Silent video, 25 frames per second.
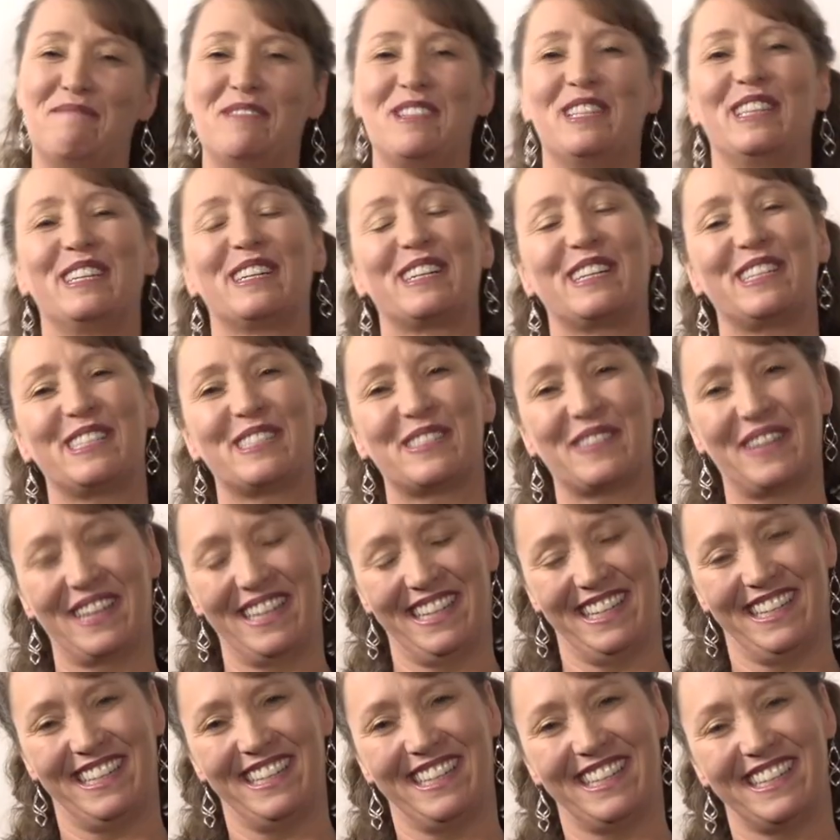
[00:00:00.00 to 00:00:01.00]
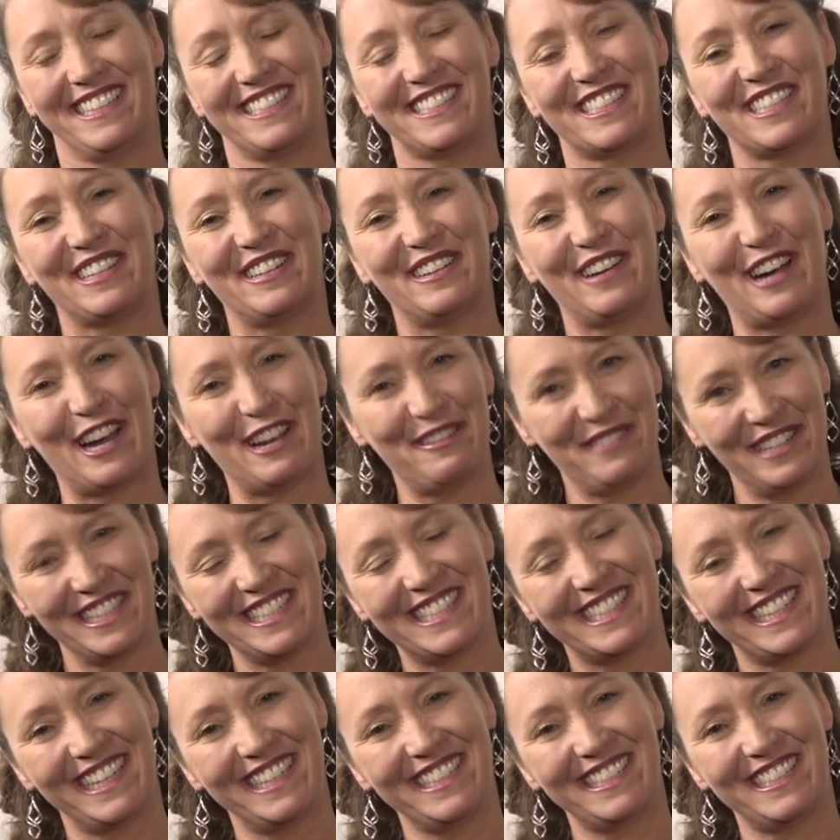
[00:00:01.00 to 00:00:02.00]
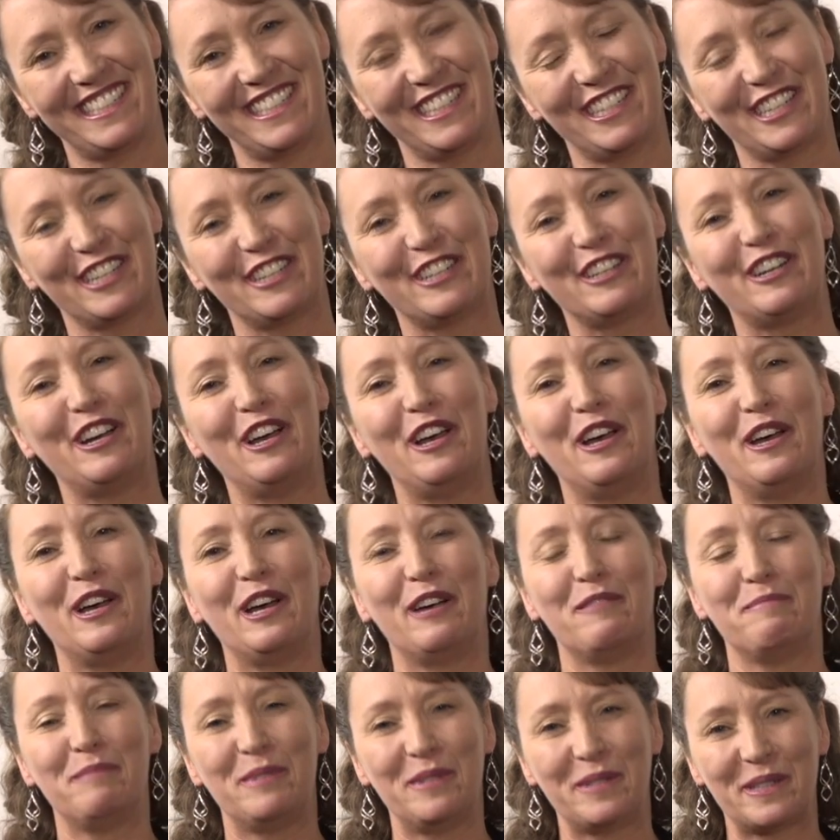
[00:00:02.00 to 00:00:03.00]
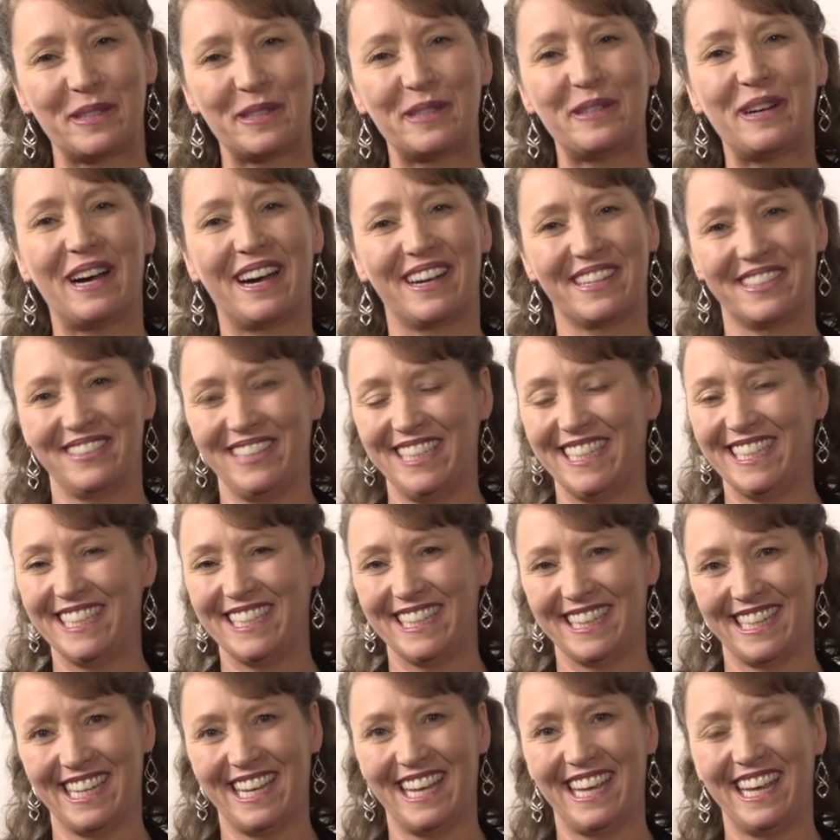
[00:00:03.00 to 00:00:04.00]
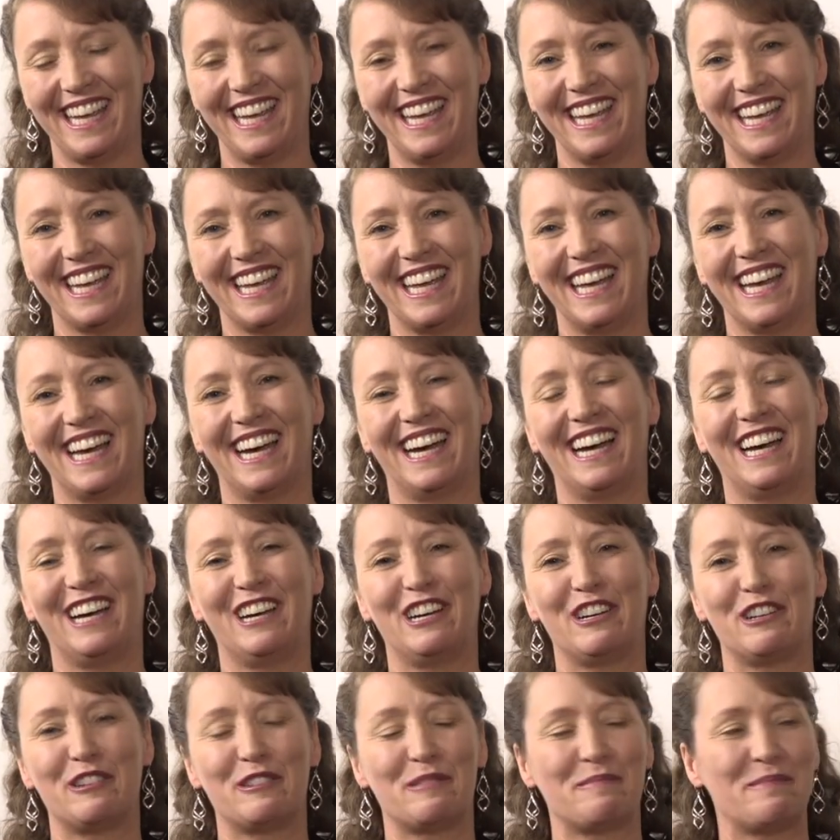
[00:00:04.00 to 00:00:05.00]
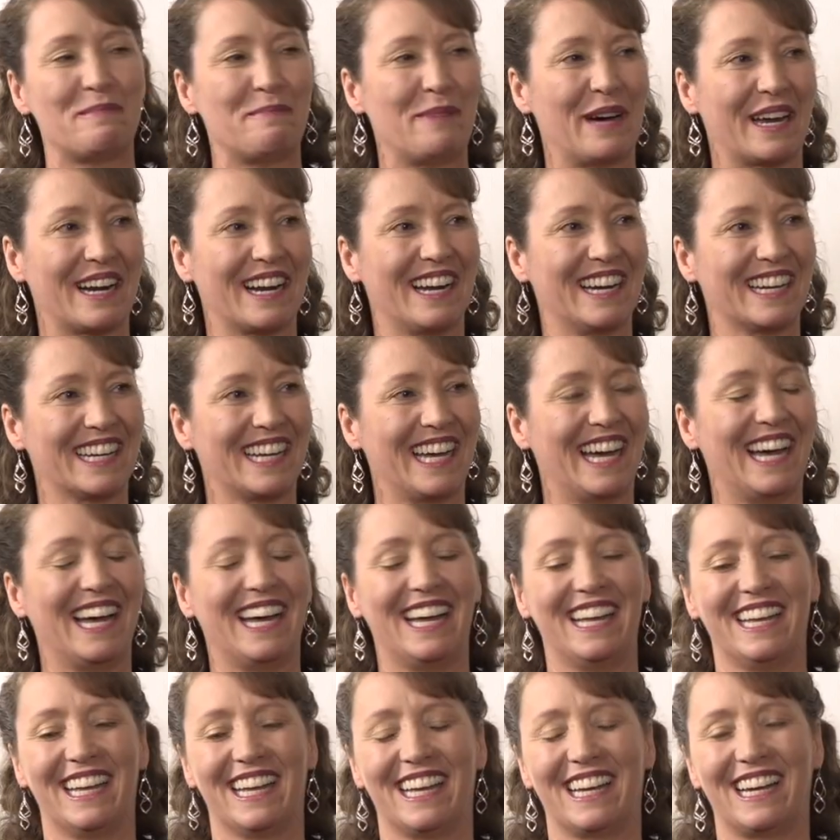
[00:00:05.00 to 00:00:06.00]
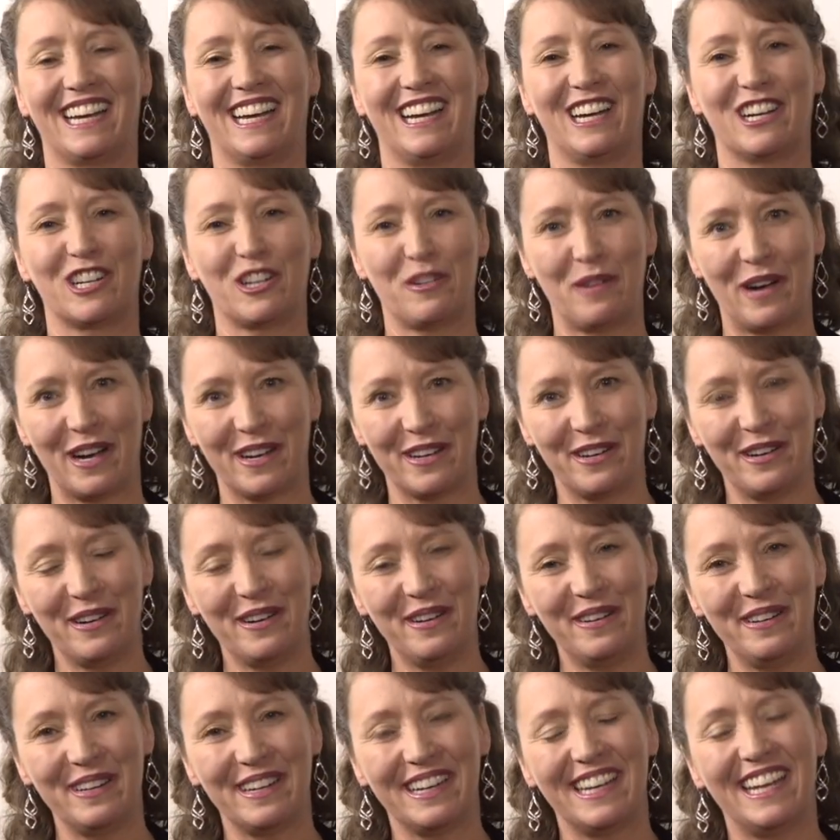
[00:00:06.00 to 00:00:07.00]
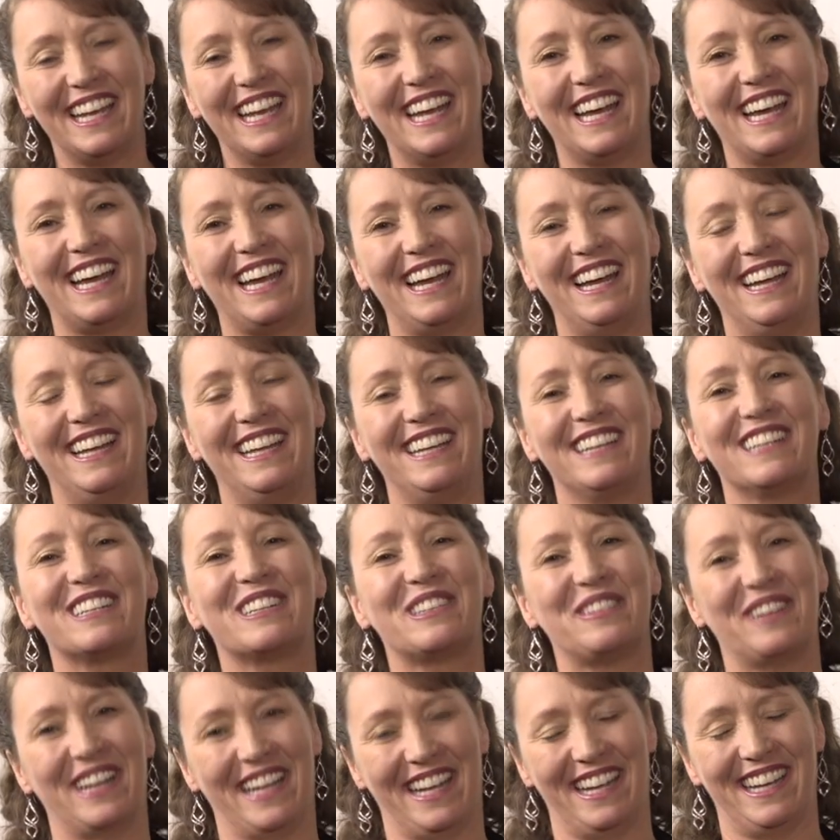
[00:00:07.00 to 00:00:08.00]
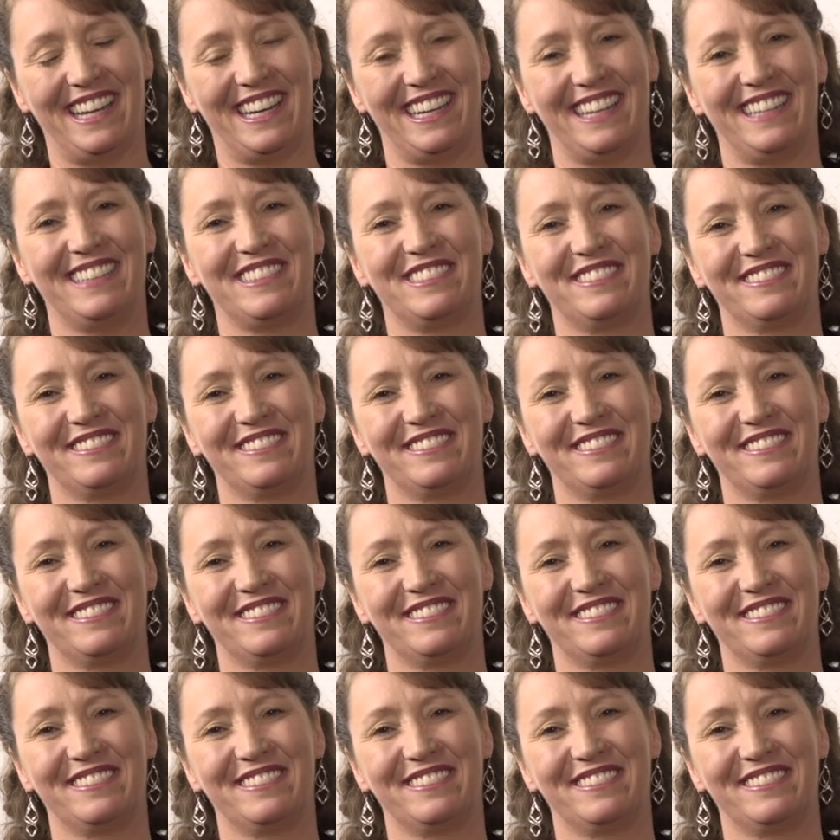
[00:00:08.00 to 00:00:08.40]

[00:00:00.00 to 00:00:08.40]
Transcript: been learning Swahili. So I would say to you, Mungu akulinde, baraka kwako, and Kwa Heri.